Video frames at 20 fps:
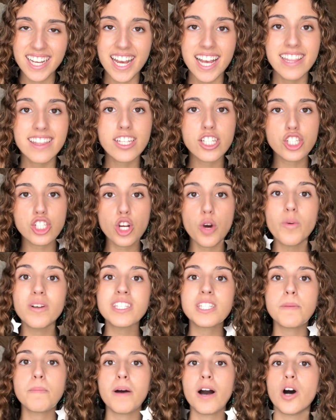The show is
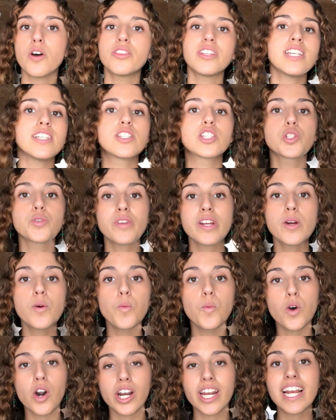about these three
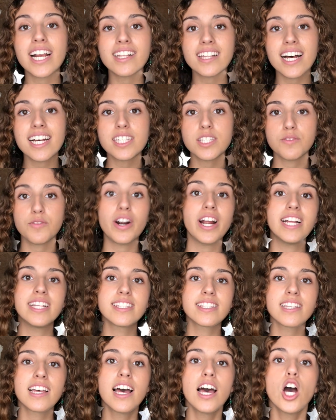working class
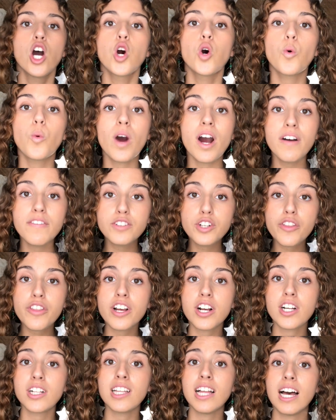friends who after the
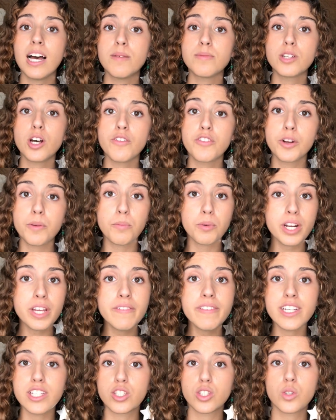collapse of their
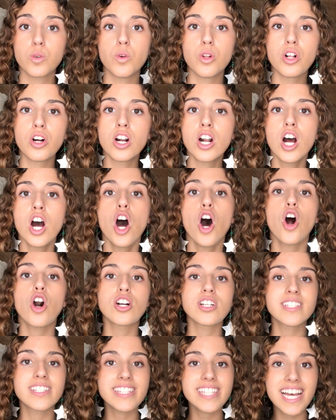previous school are
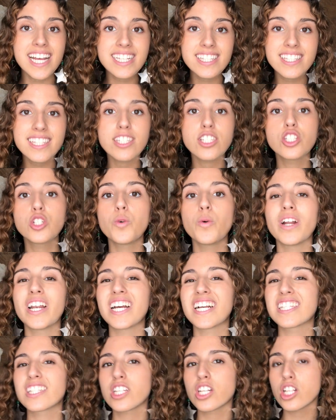sent to an
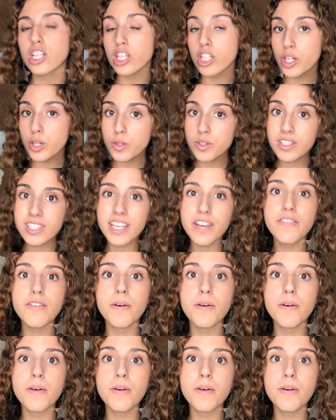exclusive